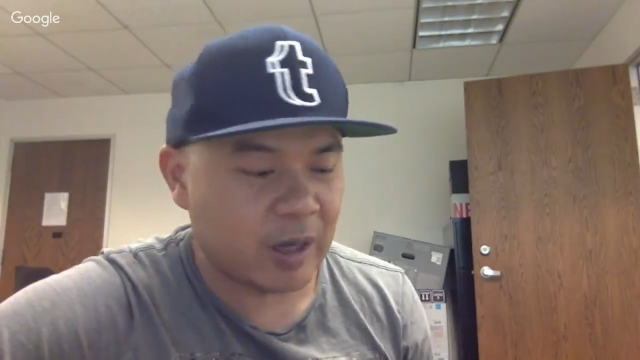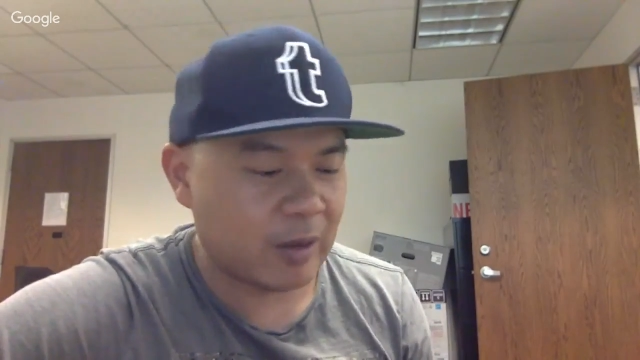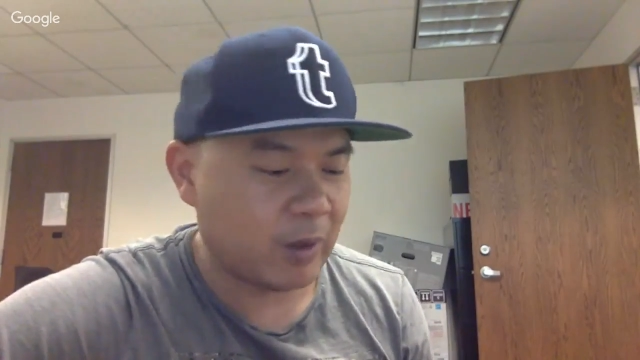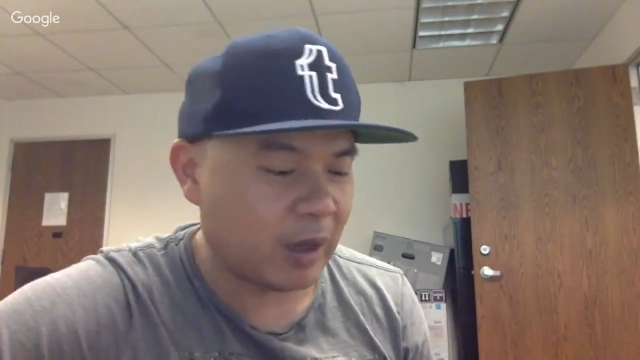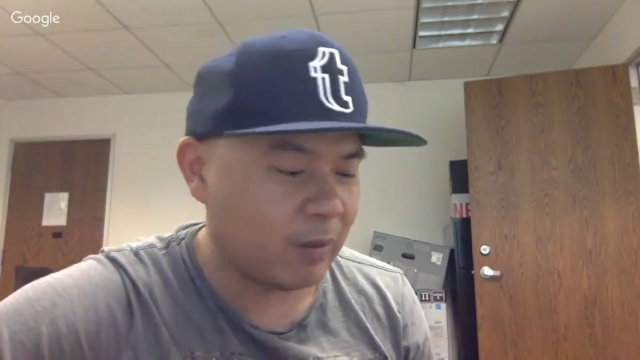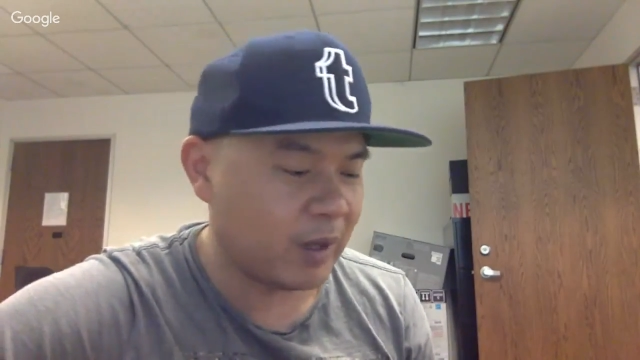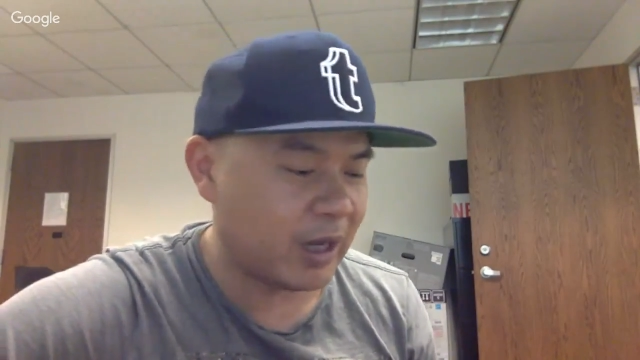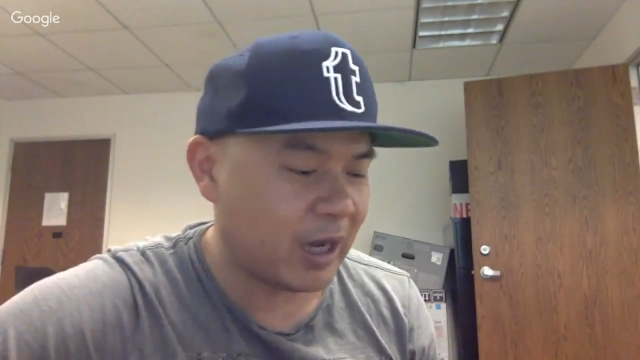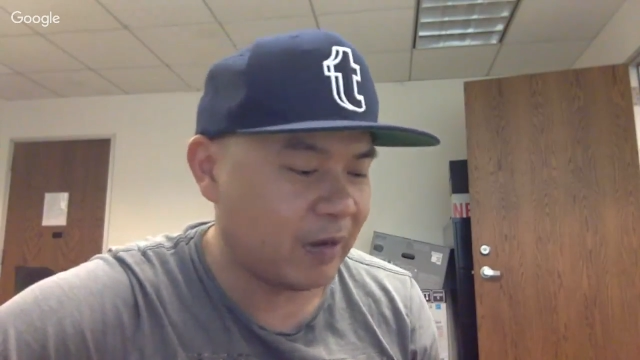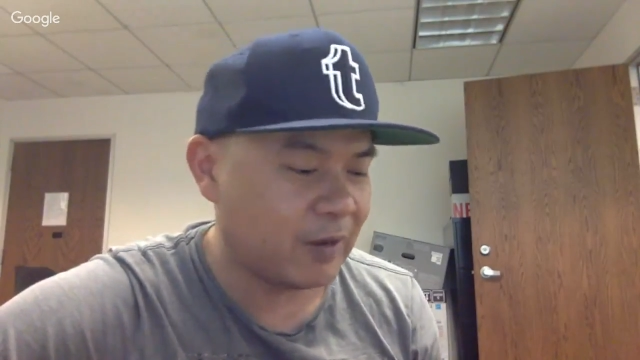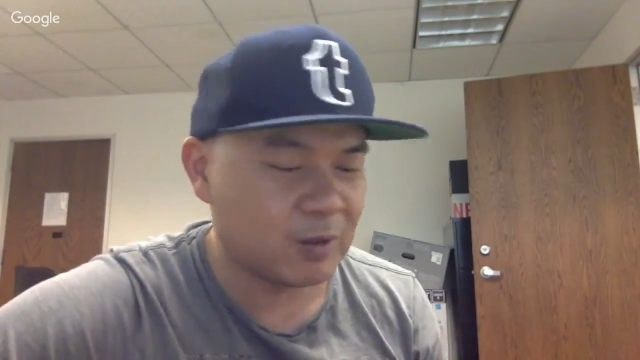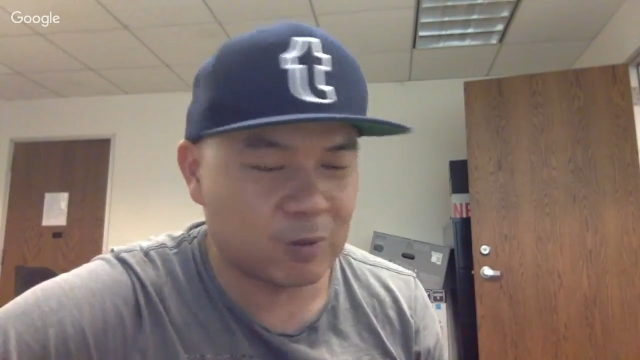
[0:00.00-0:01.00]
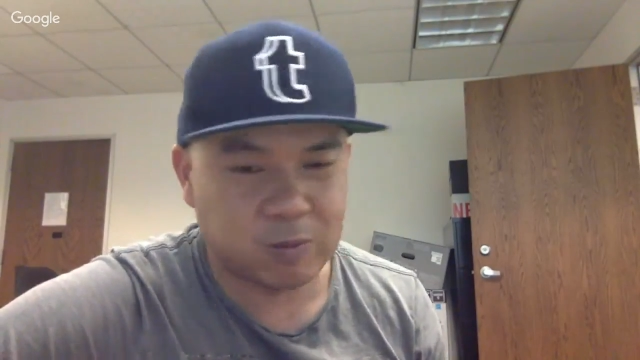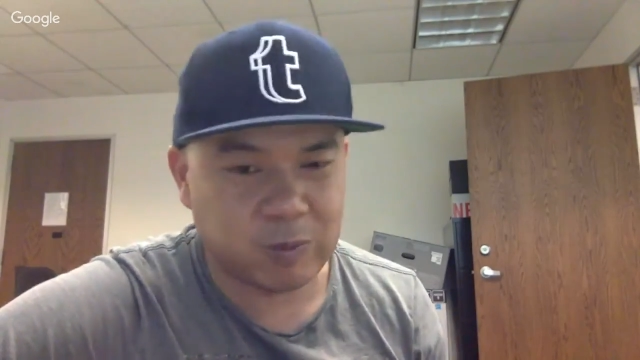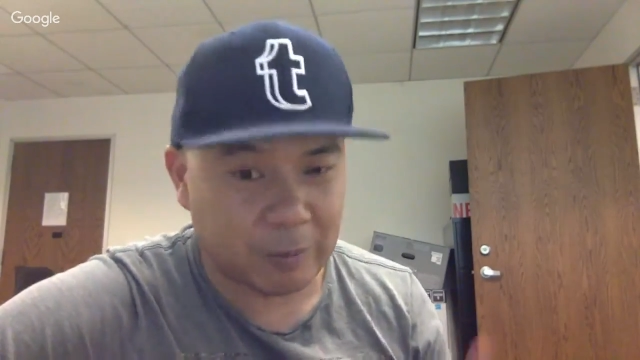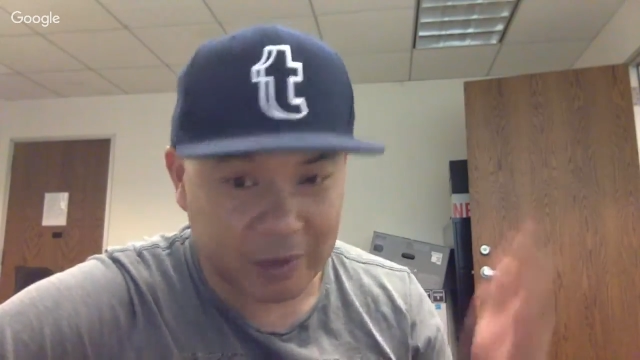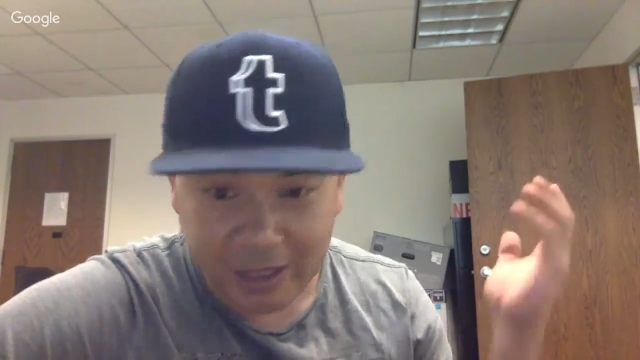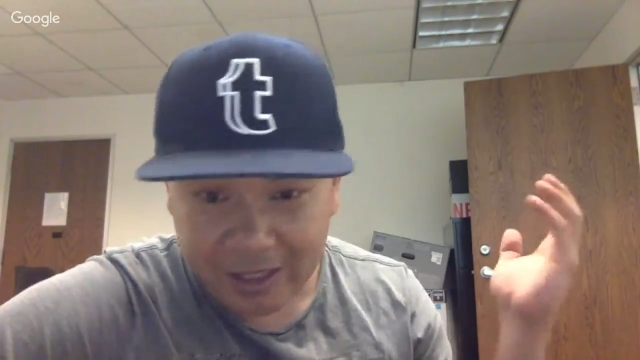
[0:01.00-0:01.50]
and we kind of just
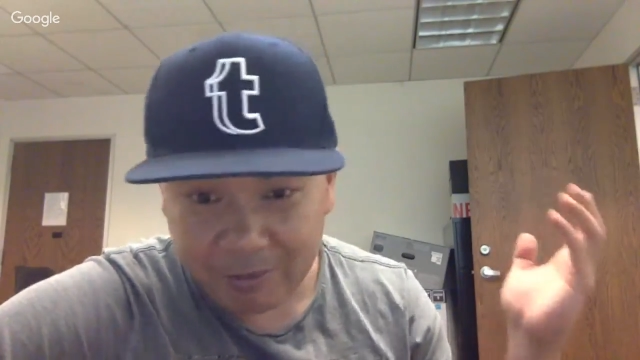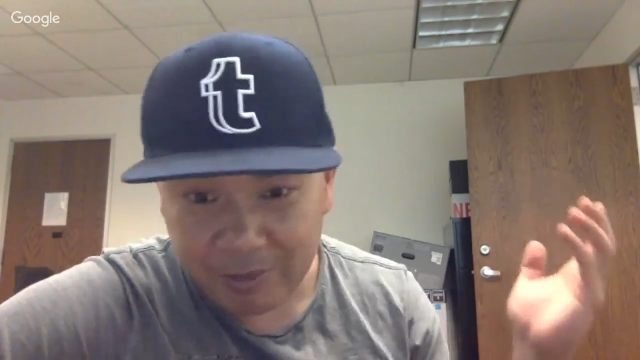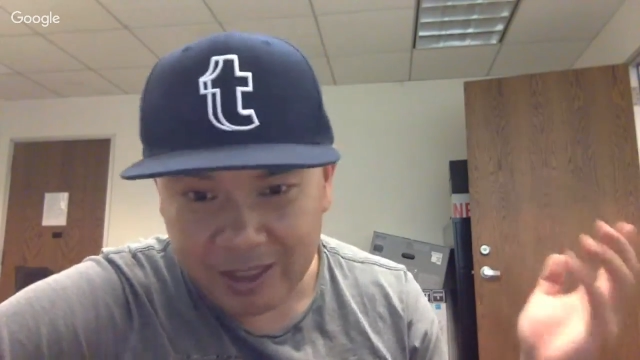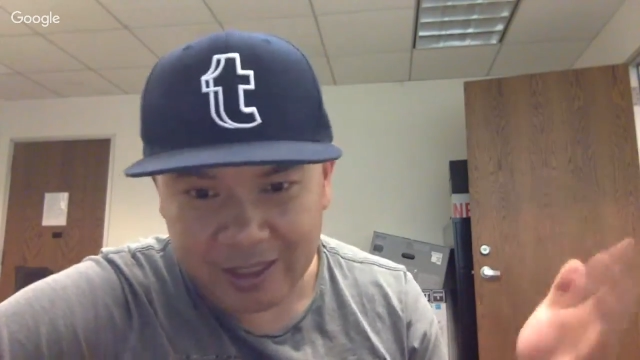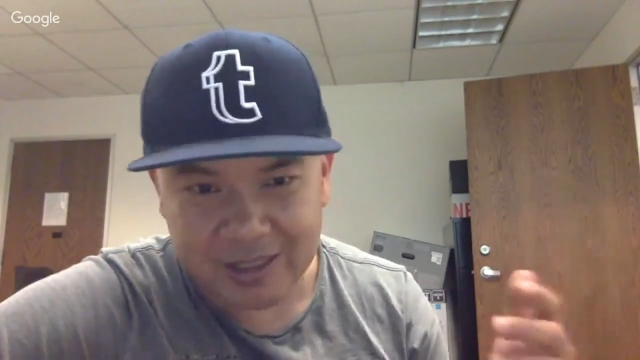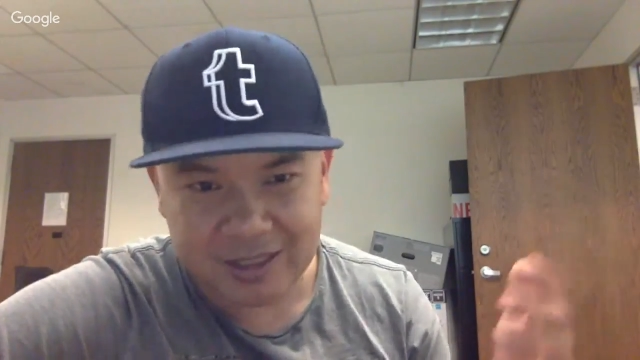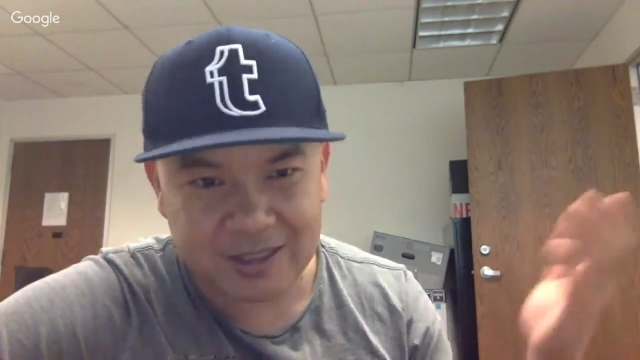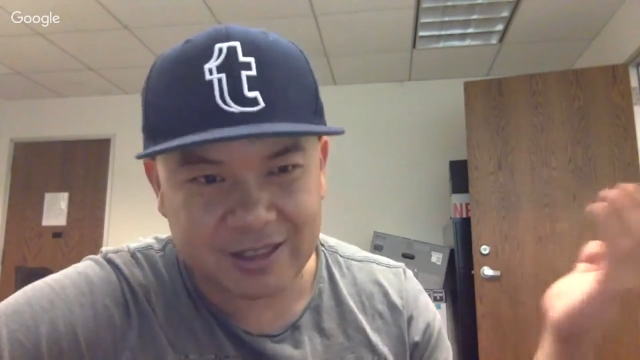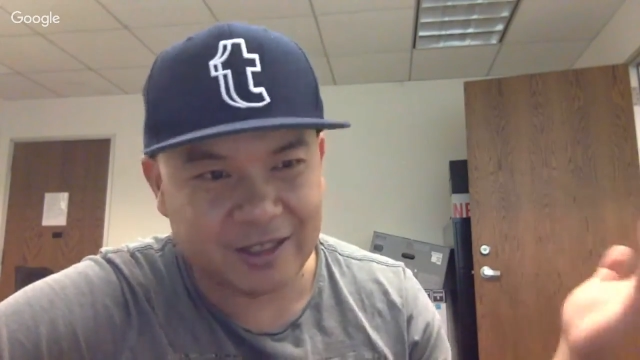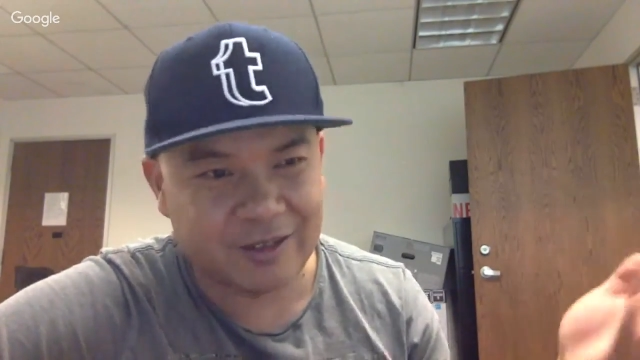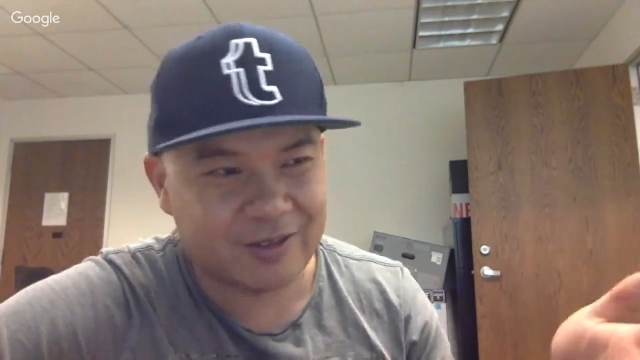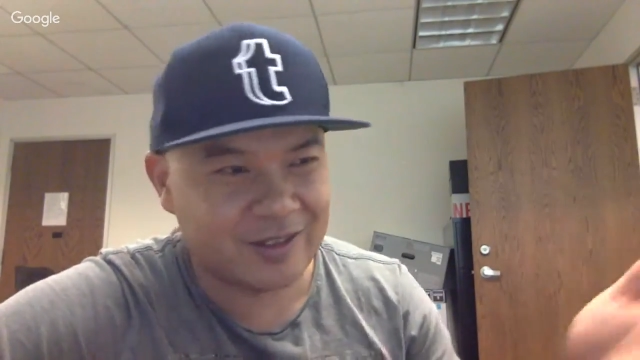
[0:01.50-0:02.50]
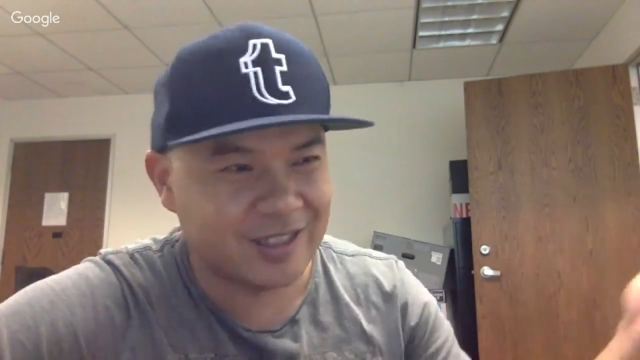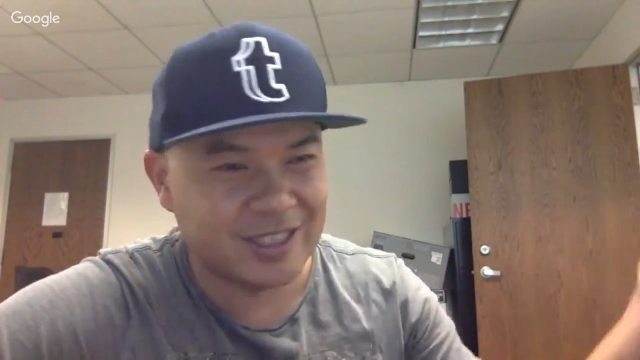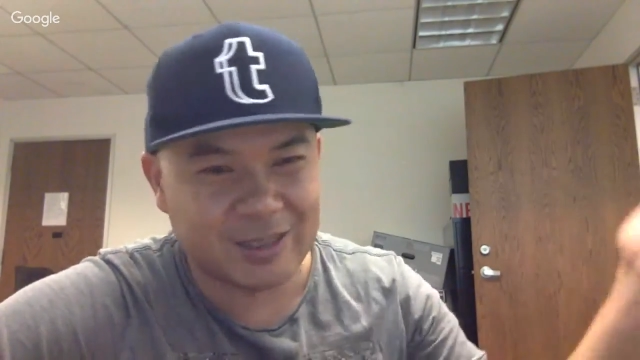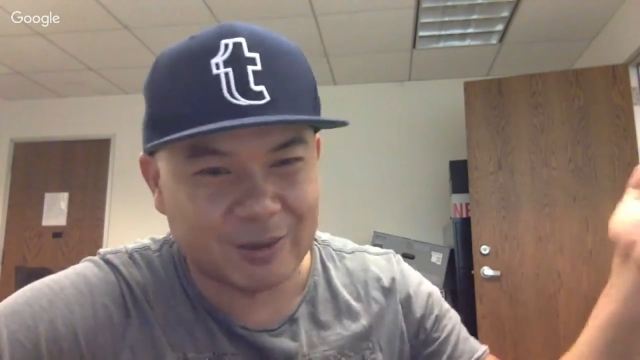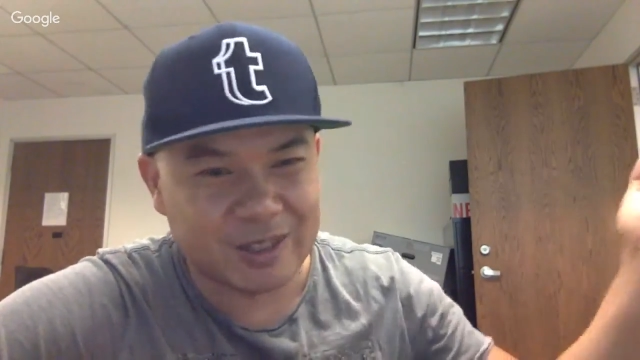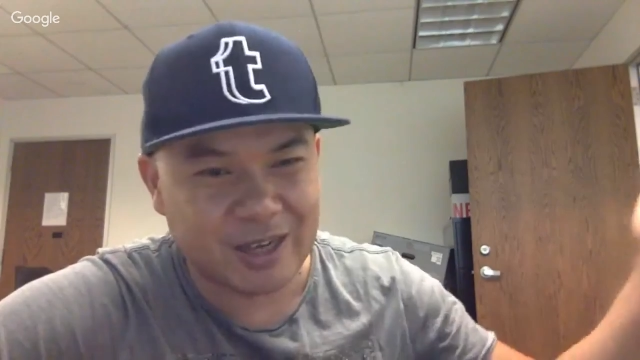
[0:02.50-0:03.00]
went with it because, you know,
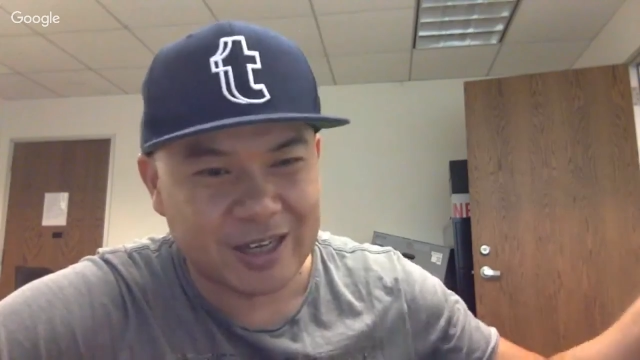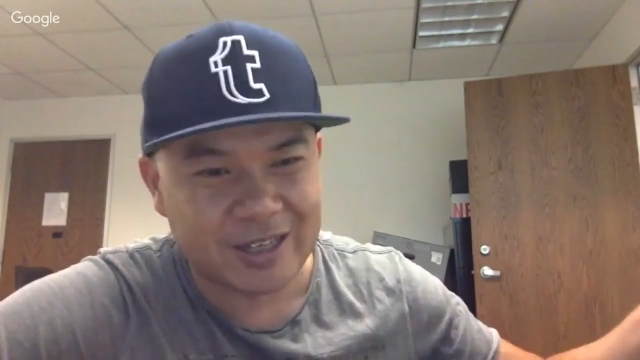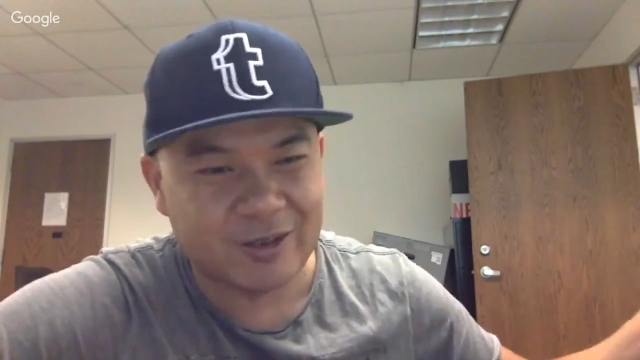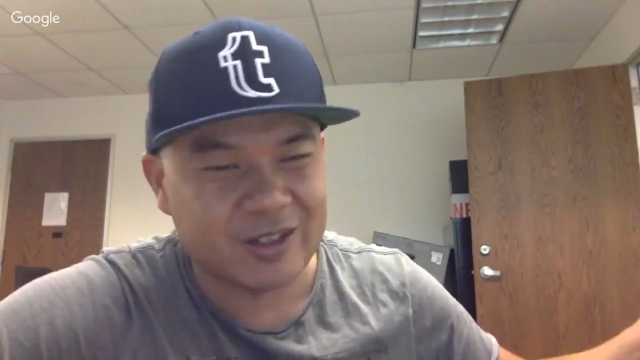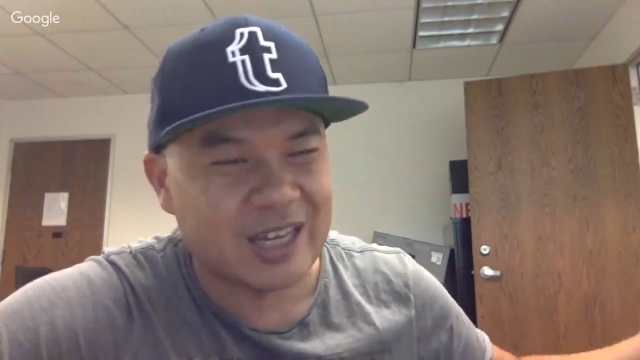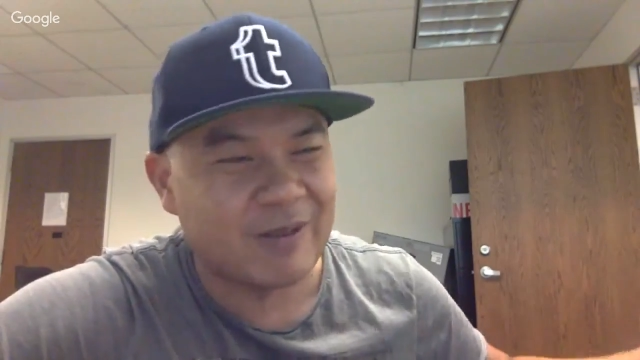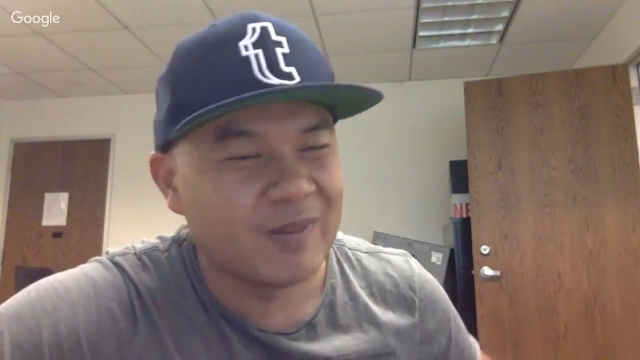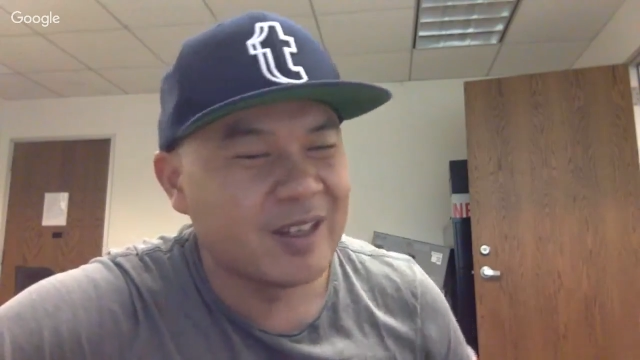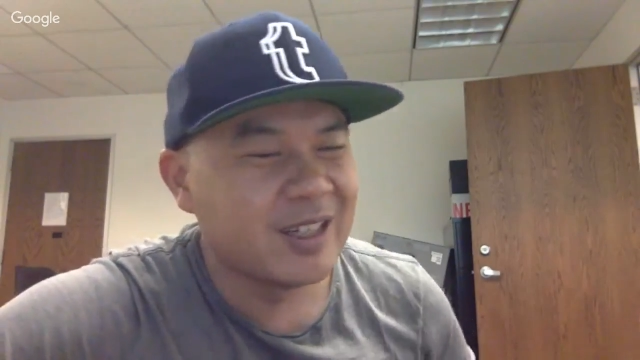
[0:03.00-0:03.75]
she's the one talking the whole time.